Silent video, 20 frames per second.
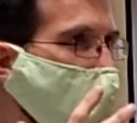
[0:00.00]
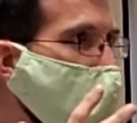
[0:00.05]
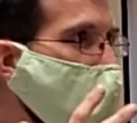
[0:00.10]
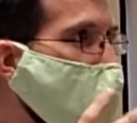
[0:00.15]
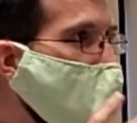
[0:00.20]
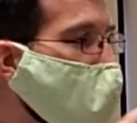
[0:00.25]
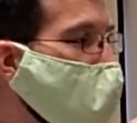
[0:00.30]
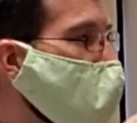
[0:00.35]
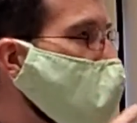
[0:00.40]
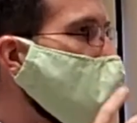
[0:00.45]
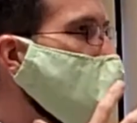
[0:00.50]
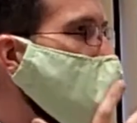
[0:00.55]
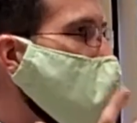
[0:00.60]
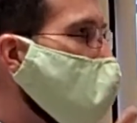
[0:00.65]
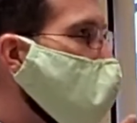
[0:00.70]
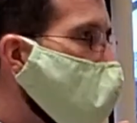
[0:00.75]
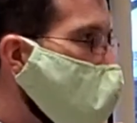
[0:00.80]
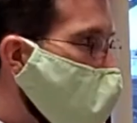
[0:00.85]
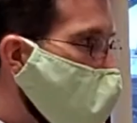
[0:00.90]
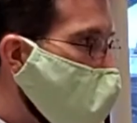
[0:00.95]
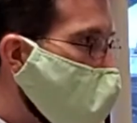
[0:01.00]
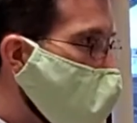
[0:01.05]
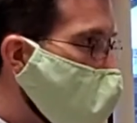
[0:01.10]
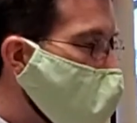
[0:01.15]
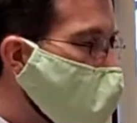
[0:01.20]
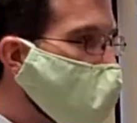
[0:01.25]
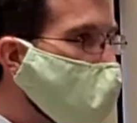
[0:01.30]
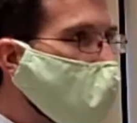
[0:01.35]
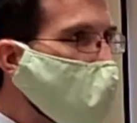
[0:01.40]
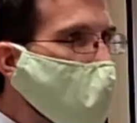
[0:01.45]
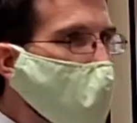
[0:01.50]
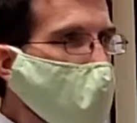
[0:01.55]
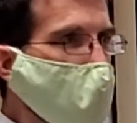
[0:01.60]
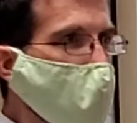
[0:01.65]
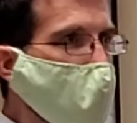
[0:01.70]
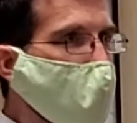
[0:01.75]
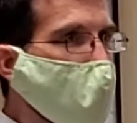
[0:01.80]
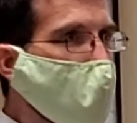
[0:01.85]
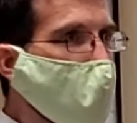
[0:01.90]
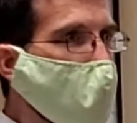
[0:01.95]
after big wars,
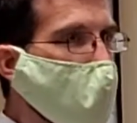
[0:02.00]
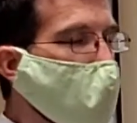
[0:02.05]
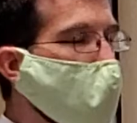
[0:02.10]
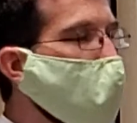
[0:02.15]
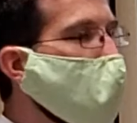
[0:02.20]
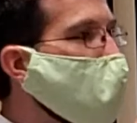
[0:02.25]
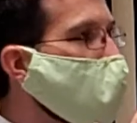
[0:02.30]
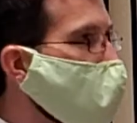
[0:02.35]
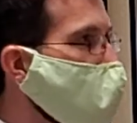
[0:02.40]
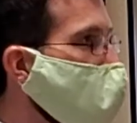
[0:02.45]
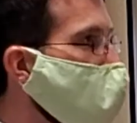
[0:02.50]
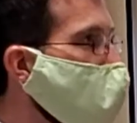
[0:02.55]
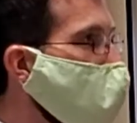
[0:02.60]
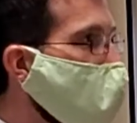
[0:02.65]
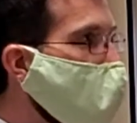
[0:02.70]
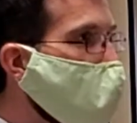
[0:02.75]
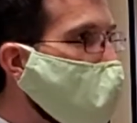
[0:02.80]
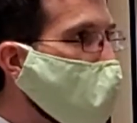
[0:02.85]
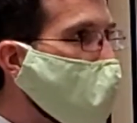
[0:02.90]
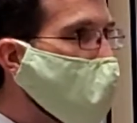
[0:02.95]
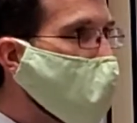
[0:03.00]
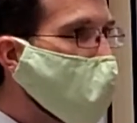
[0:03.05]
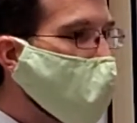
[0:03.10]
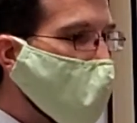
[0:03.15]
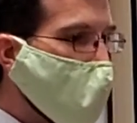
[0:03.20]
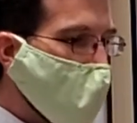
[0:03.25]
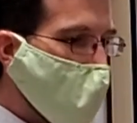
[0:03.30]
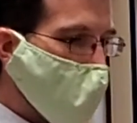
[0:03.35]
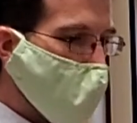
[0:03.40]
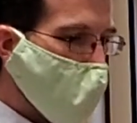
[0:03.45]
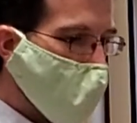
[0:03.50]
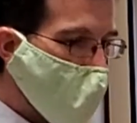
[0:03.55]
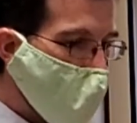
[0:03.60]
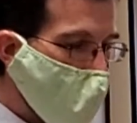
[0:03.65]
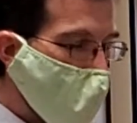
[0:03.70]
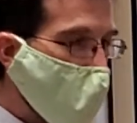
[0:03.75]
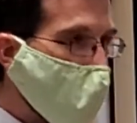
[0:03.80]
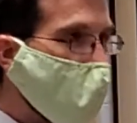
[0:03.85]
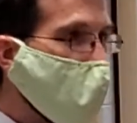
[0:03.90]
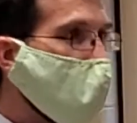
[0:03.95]
the Western powers would
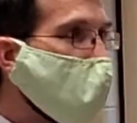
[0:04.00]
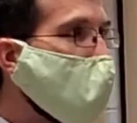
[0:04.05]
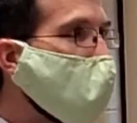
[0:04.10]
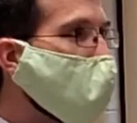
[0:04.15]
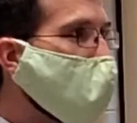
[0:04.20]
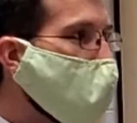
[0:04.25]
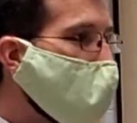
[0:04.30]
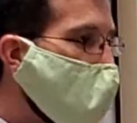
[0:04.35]
kind of get out the